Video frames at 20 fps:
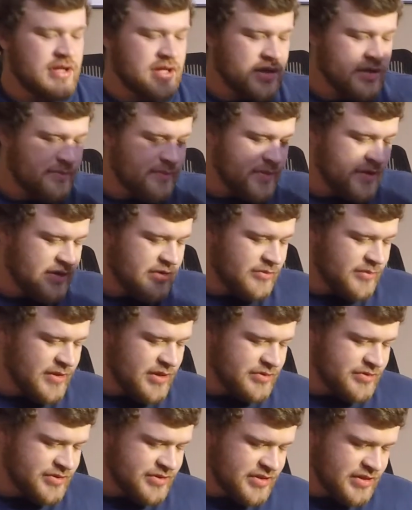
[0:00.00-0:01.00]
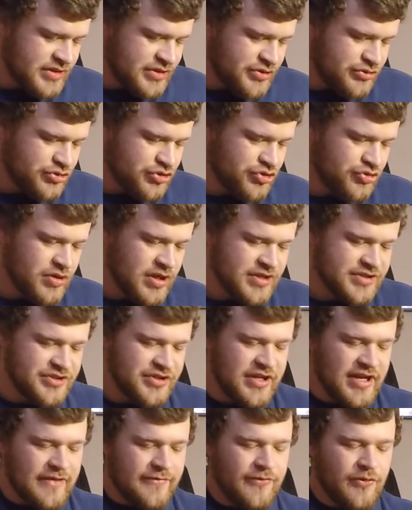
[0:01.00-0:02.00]
but it'll be interesting to try. So you
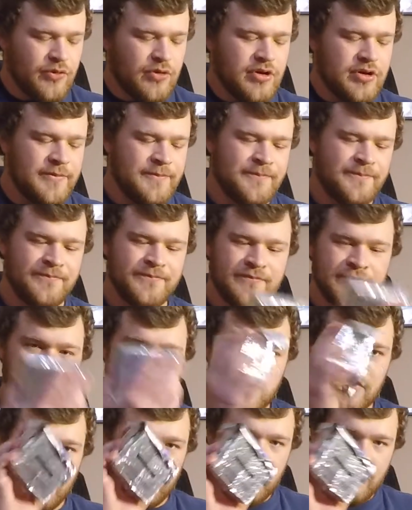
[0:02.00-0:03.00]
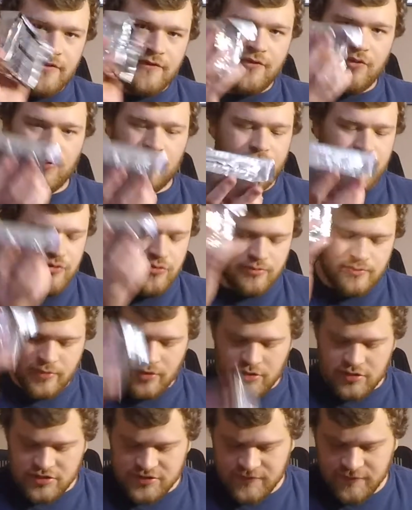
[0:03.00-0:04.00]
got four food
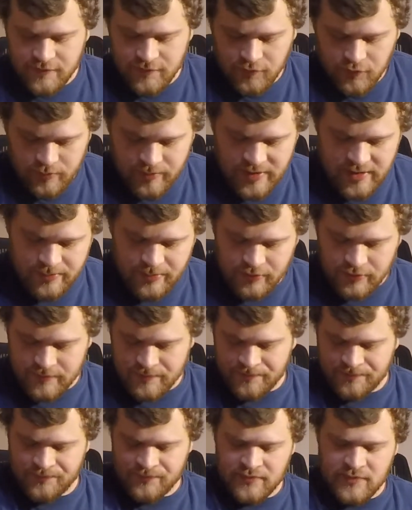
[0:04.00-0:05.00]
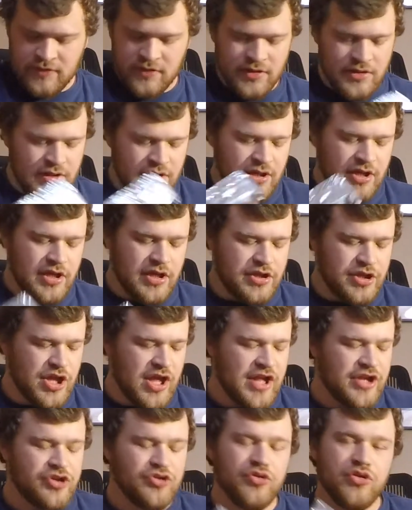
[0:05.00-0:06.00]
bars for 4 people,
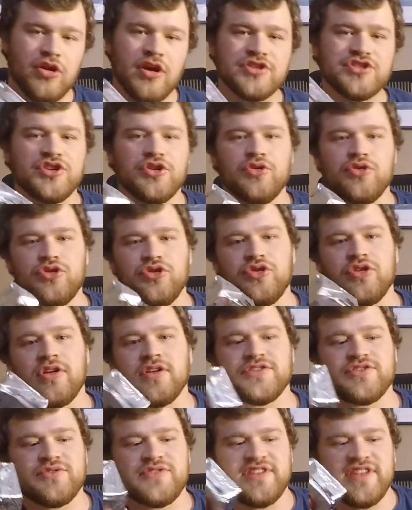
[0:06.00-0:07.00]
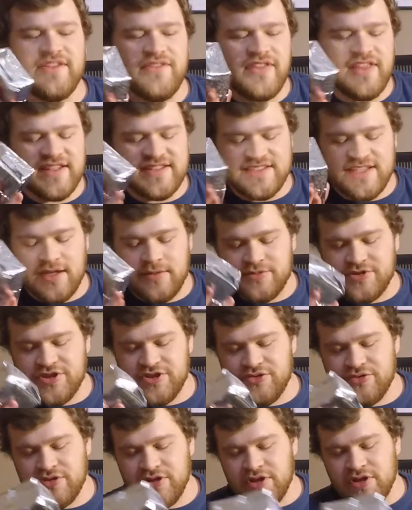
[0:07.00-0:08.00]
and you could also divvy this up
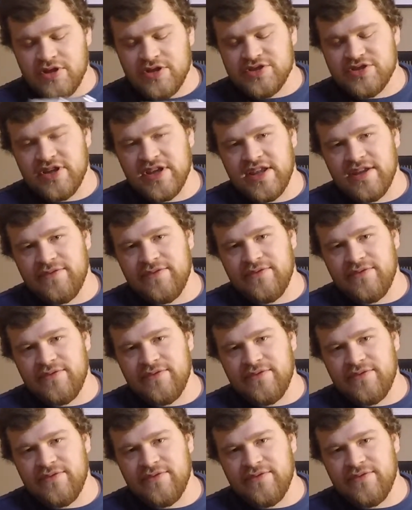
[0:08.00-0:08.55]
too. So like if